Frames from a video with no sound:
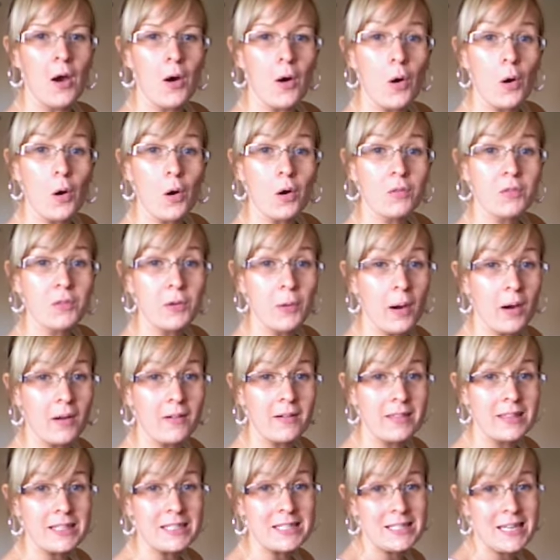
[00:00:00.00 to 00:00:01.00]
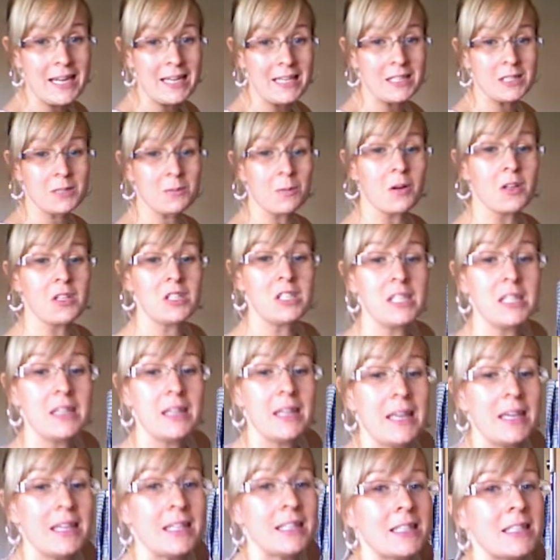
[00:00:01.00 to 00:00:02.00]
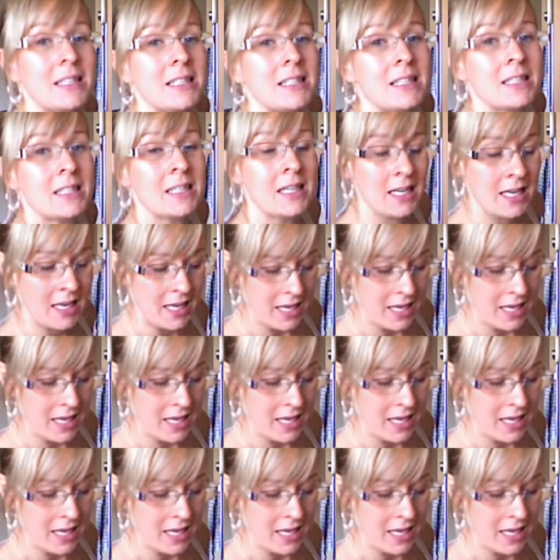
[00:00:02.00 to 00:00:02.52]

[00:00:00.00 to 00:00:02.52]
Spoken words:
or if you are in the States watching this,